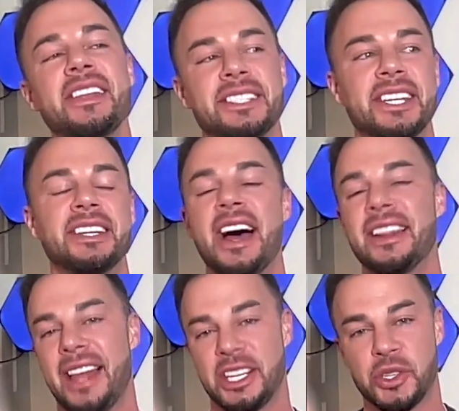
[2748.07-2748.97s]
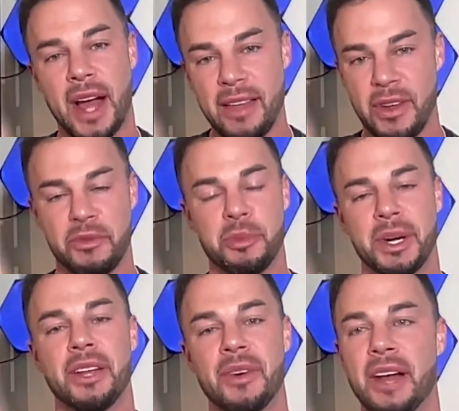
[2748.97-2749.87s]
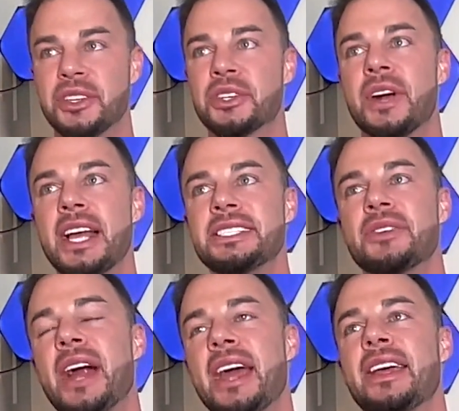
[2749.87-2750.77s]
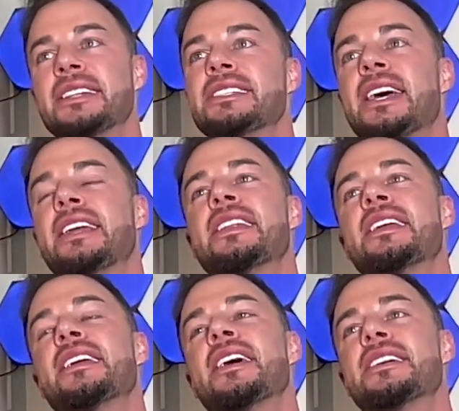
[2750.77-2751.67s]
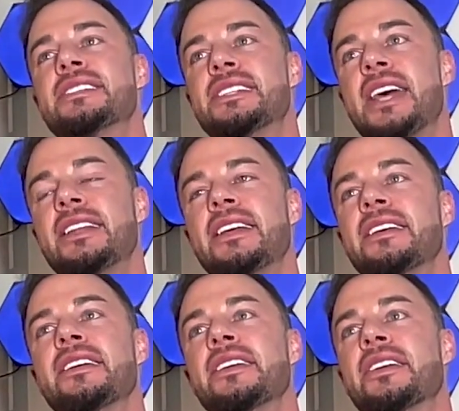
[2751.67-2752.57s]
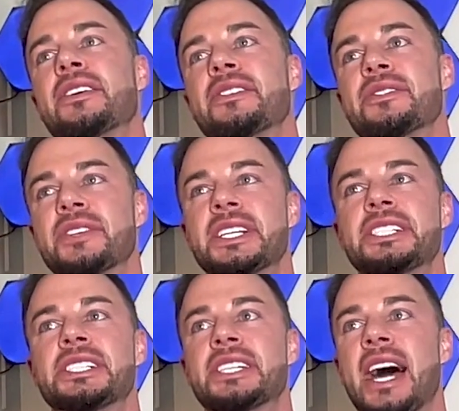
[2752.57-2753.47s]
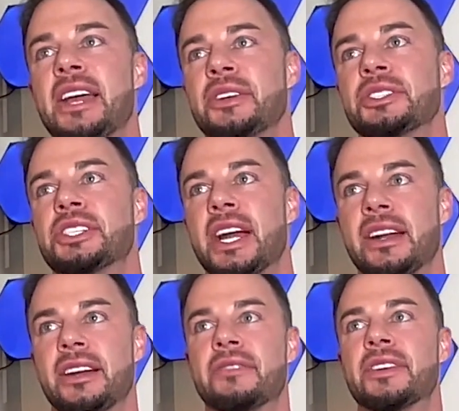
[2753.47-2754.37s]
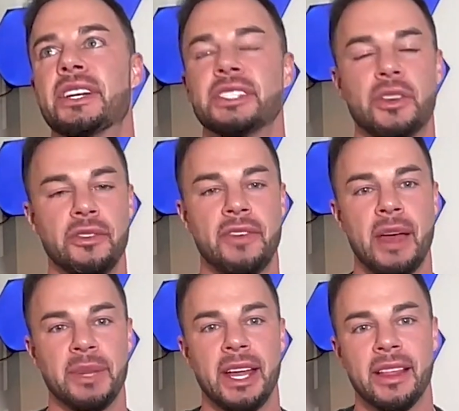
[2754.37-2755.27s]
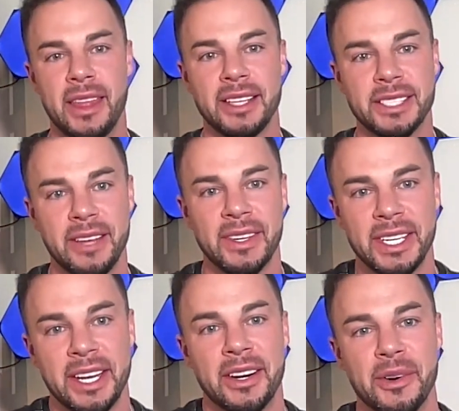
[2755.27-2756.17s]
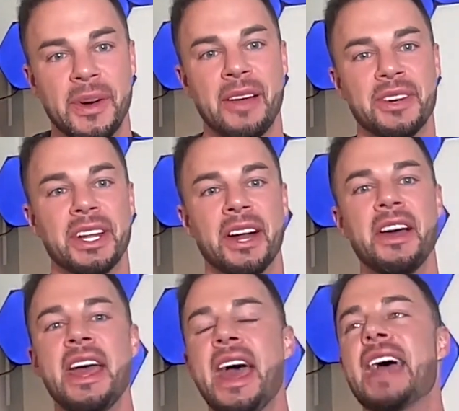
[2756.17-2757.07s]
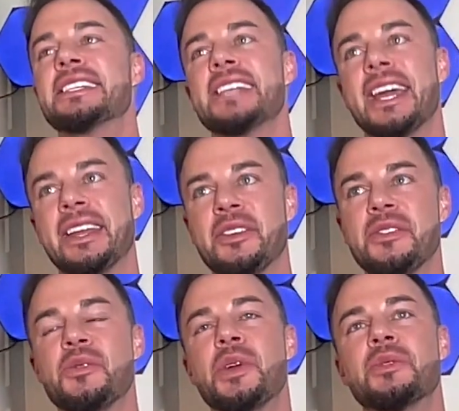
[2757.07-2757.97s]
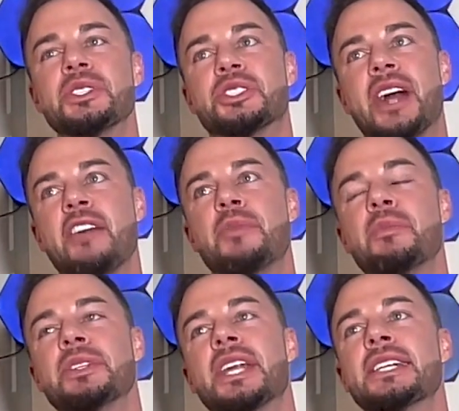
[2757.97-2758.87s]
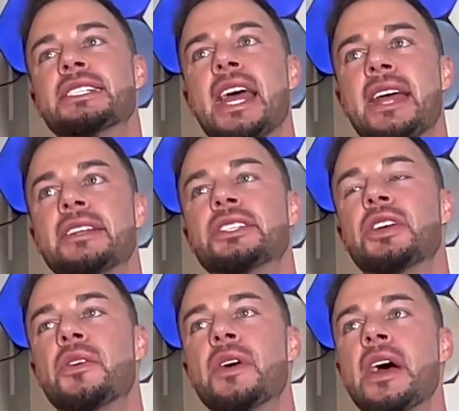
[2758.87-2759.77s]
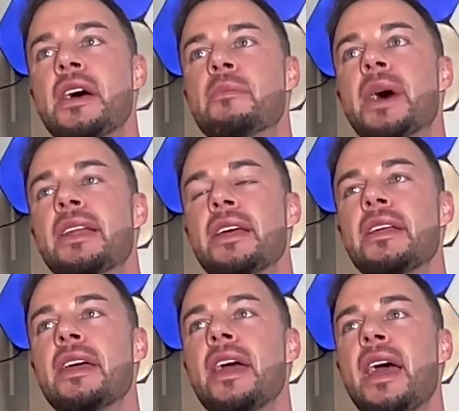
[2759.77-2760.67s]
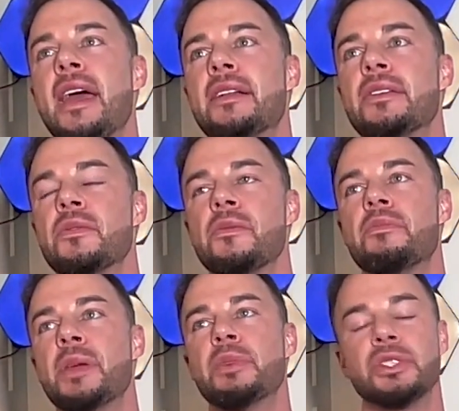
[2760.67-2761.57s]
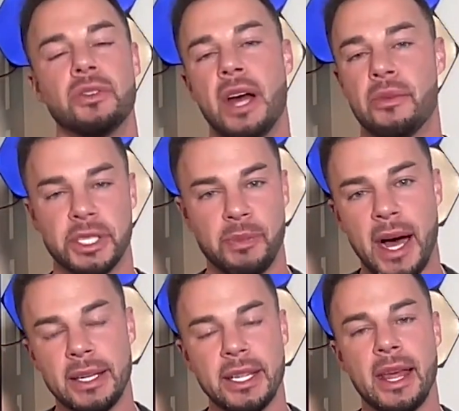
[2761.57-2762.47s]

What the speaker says: to not like drive everybody around you crazy, right? It's like the zealot, you know, religious guy who's trying to convert his whole family at Thanksgiving dinner or whatever, you know? It's like, we will drive people nuts. And so, but, and people do not respond to